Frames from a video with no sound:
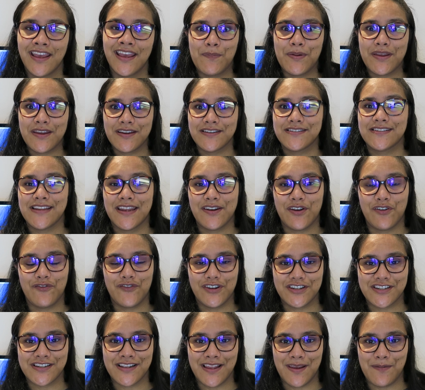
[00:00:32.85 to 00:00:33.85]
because I'd
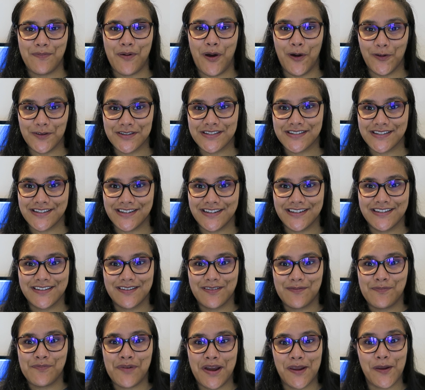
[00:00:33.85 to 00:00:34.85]
originally
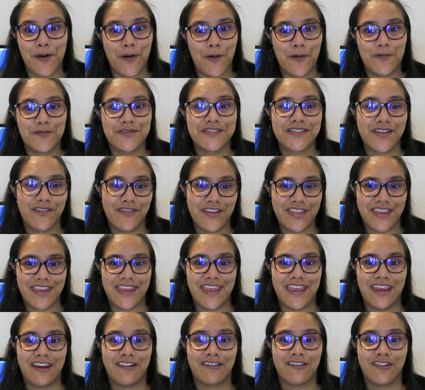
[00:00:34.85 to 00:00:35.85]
posted my goals for the
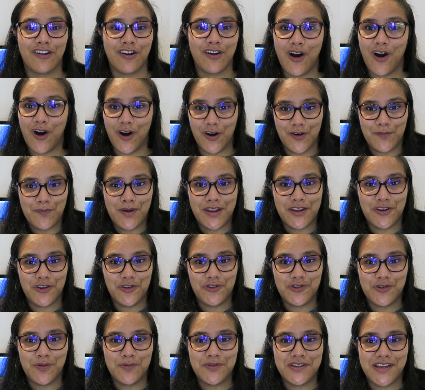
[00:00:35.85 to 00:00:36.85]
year on my
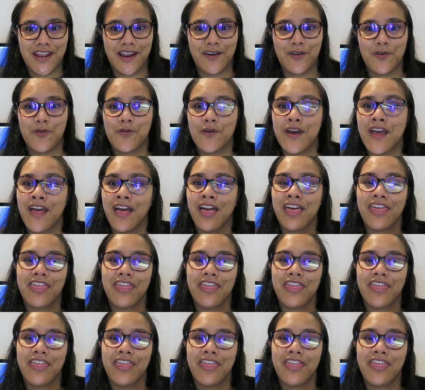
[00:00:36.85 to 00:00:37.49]
YouTube channel,